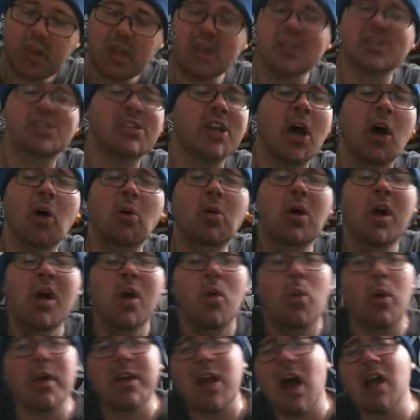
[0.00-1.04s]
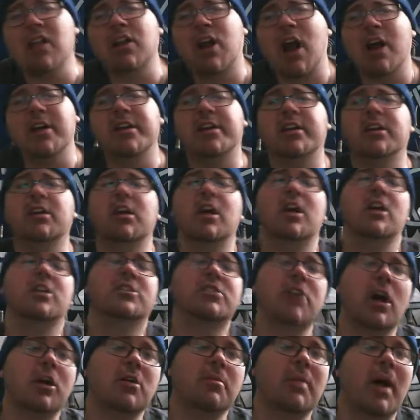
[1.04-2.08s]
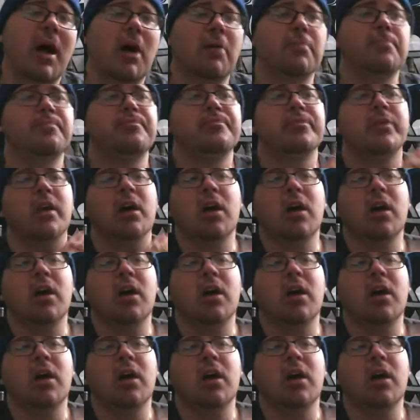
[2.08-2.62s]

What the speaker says: So, while y'all are out here talking about,